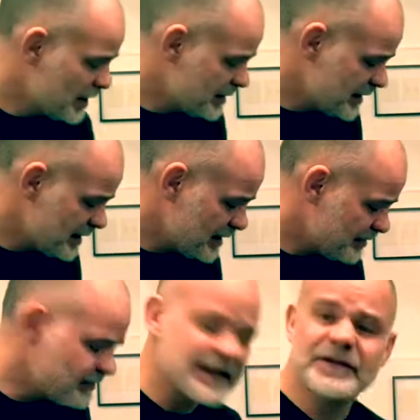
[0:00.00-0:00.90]
the
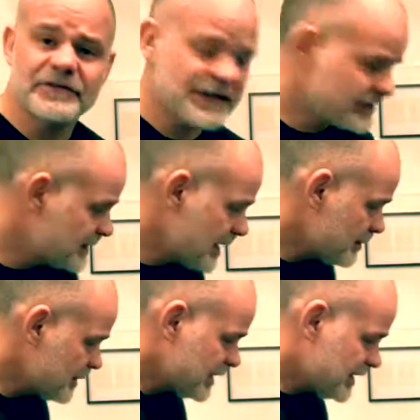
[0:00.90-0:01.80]
effectiveness that
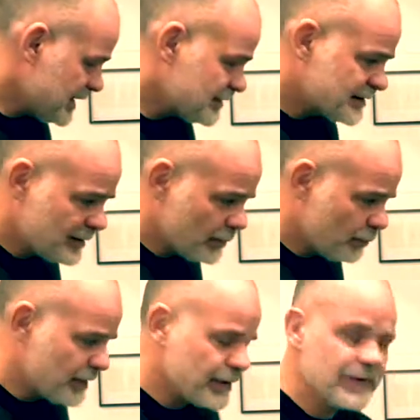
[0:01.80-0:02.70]
I'm going to get
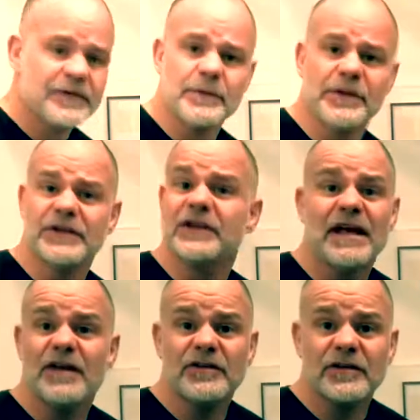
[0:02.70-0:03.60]
with some of this.
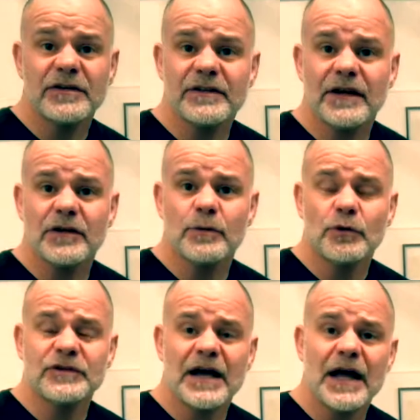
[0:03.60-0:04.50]
It's just going to take a little
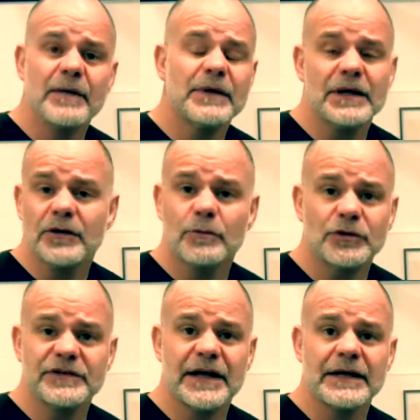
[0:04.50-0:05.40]
more time and a little
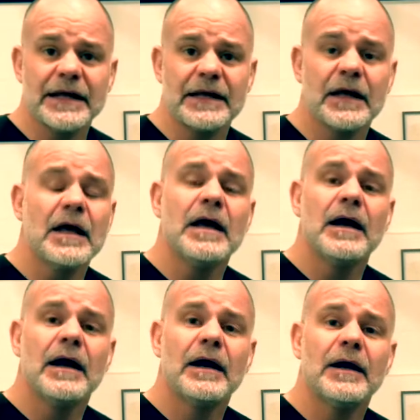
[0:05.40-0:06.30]
more technique
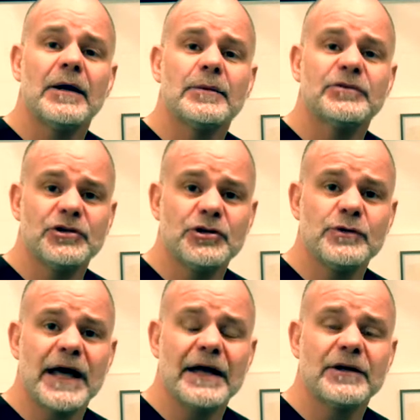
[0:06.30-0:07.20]
to do
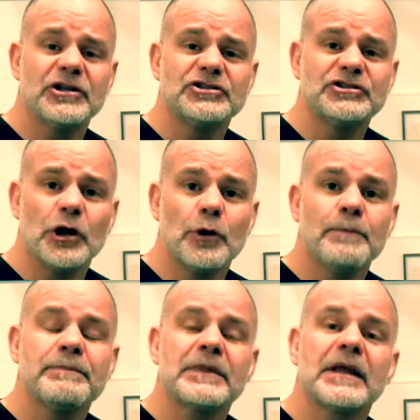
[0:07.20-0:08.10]
that. So